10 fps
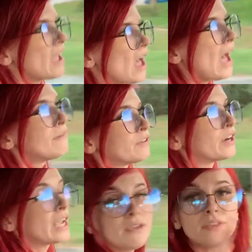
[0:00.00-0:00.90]

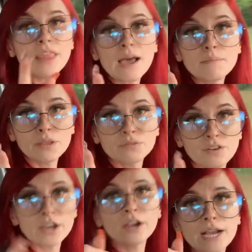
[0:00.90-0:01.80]
Ever. Even that
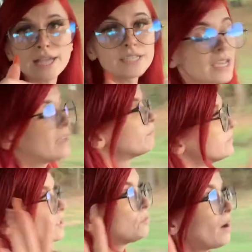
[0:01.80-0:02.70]
motherfucker,
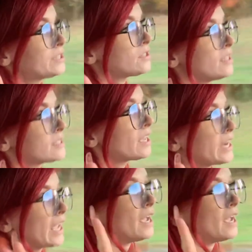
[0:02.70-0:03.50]
you watching this, honey?